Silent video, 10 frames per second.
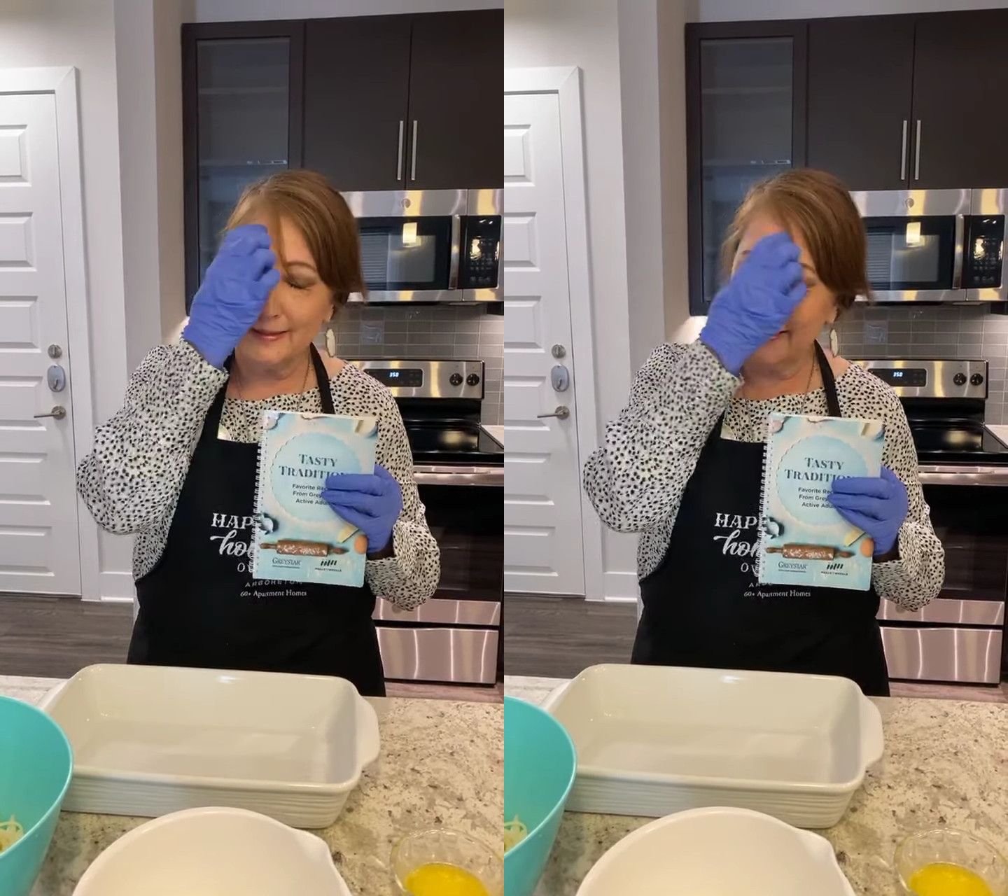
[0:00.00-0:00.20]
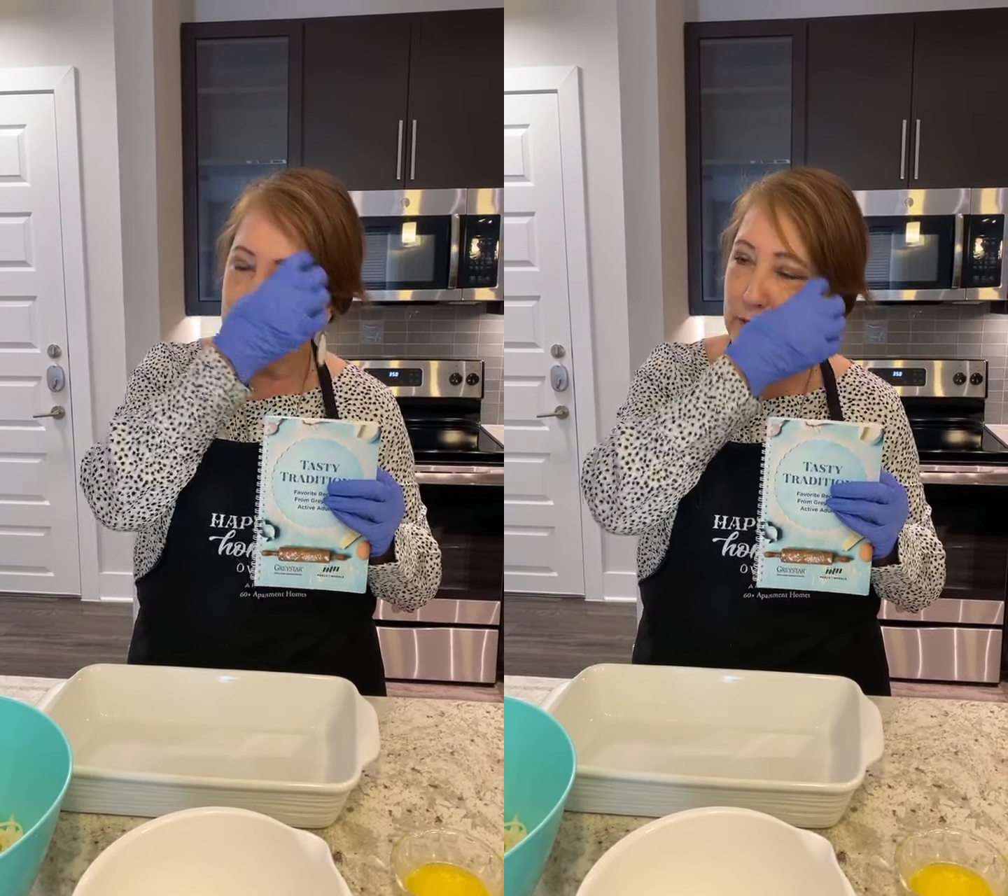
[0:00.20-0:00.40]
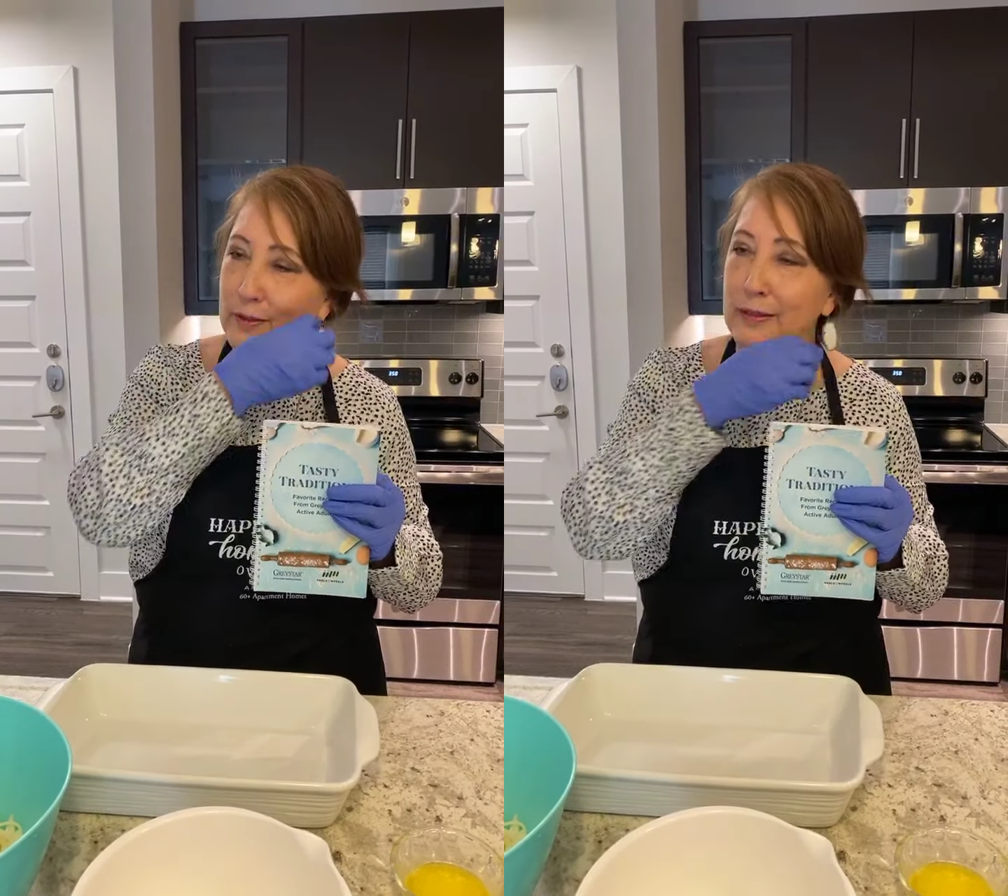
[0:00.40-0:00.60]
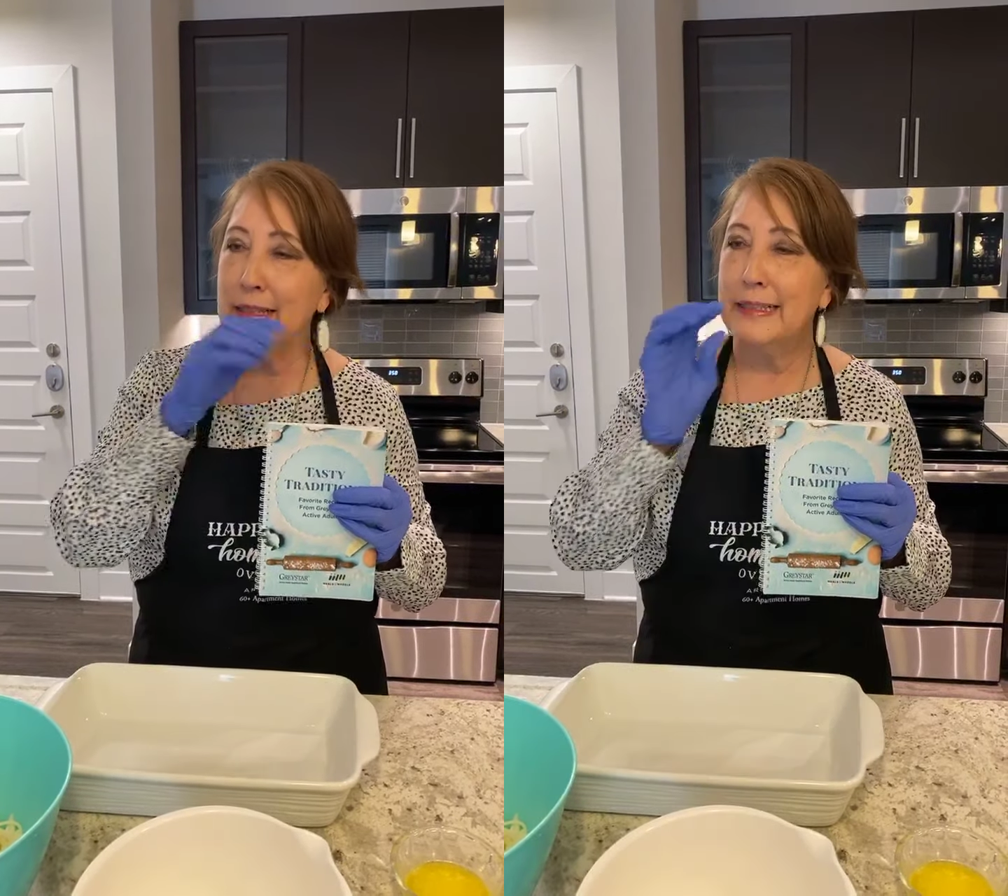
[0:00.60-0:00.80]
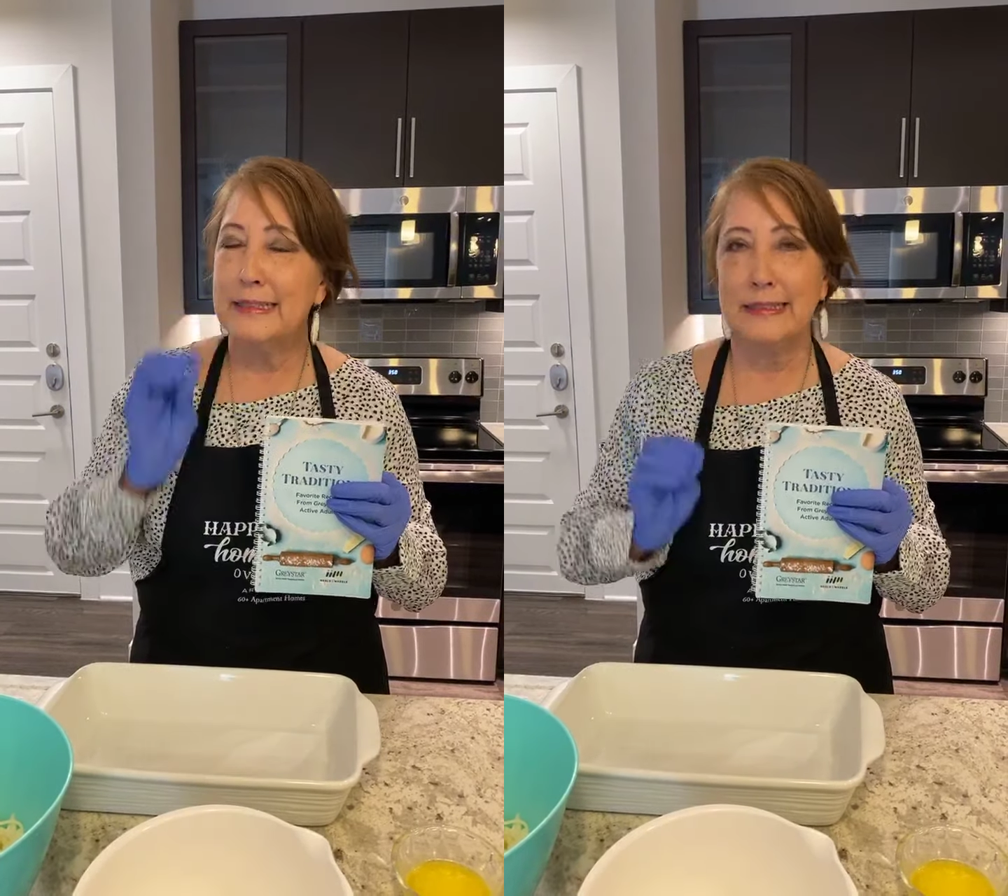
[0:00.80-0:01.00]
little
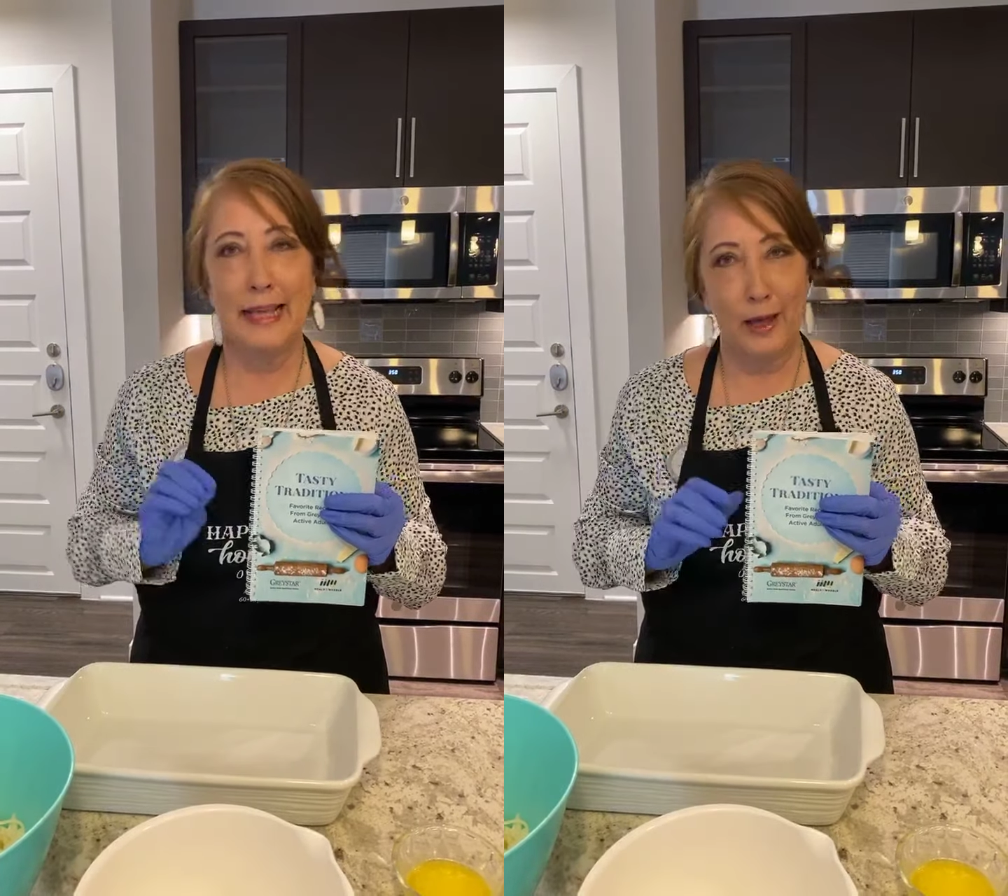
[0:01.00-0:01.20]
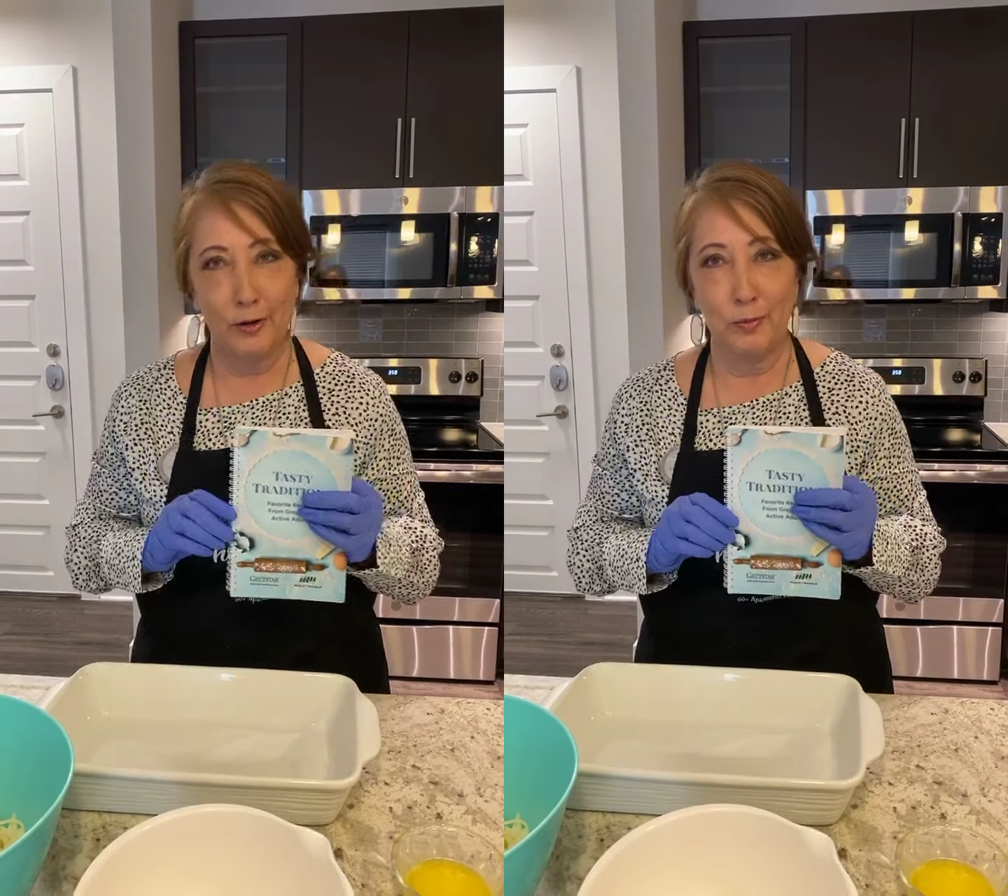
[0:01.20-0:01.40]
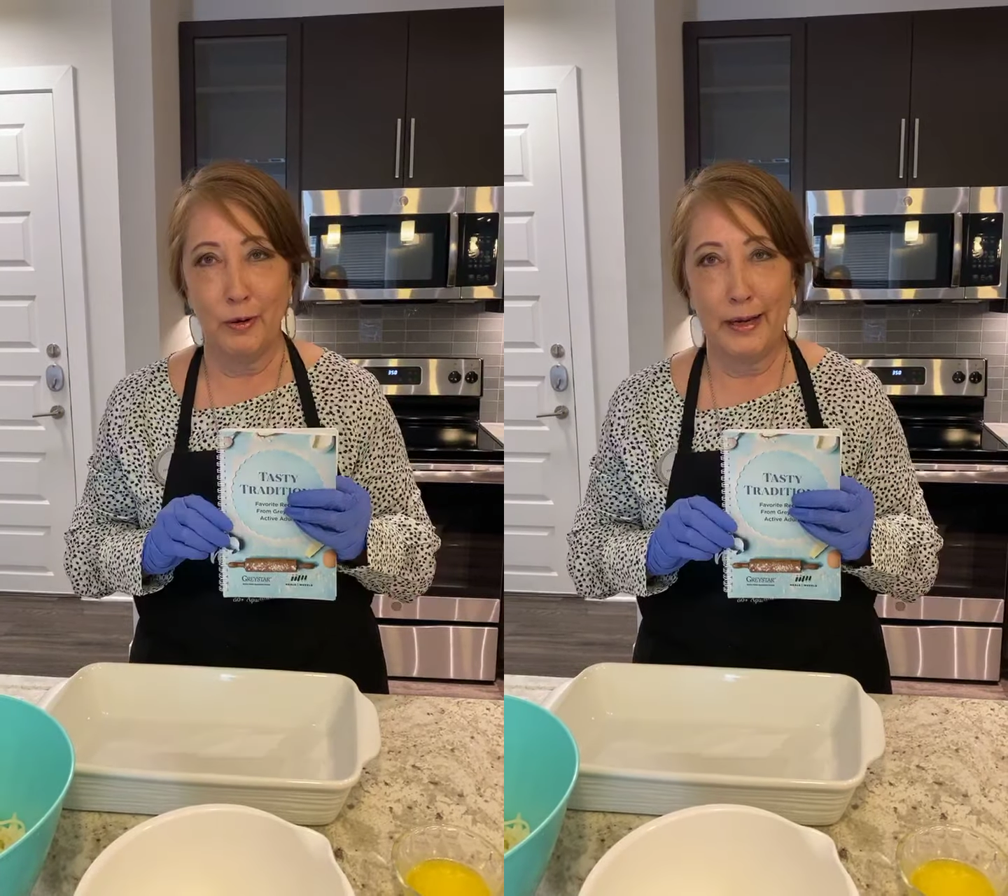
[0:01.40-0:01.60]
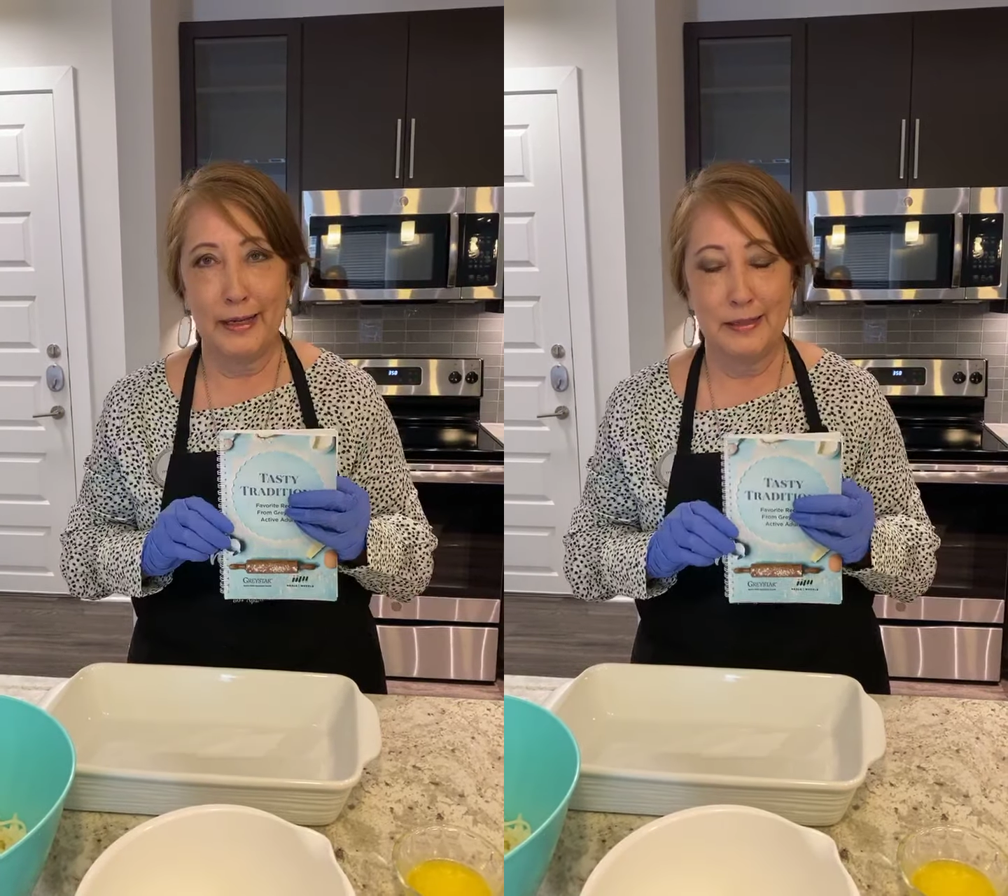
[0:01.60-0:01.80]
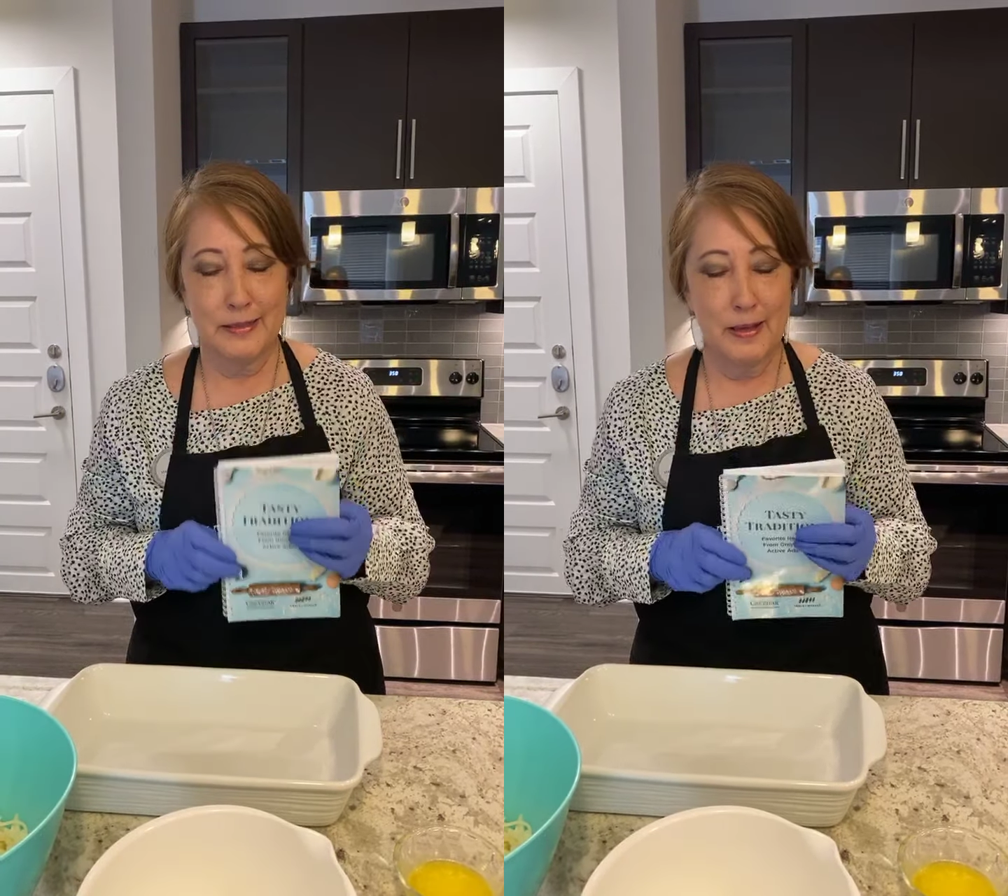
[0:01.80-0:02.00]
scatterbrained.